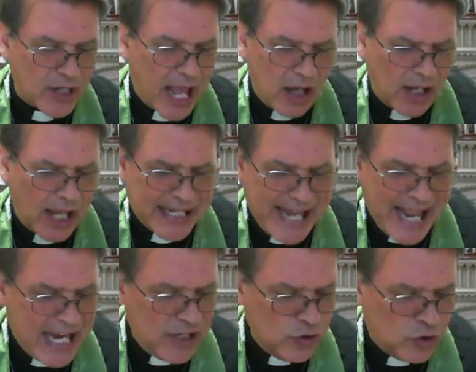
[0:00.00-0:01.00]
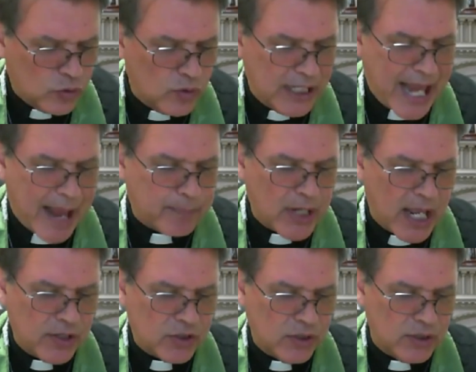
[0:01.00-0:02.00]
How like an angel in
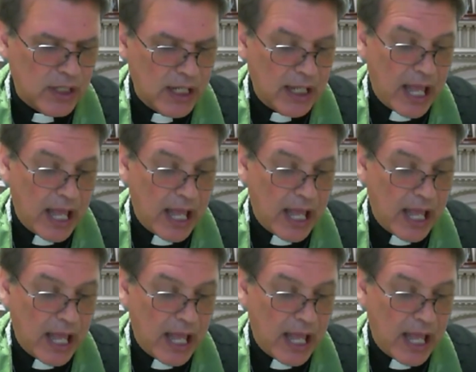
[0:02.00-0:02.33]
apprehension!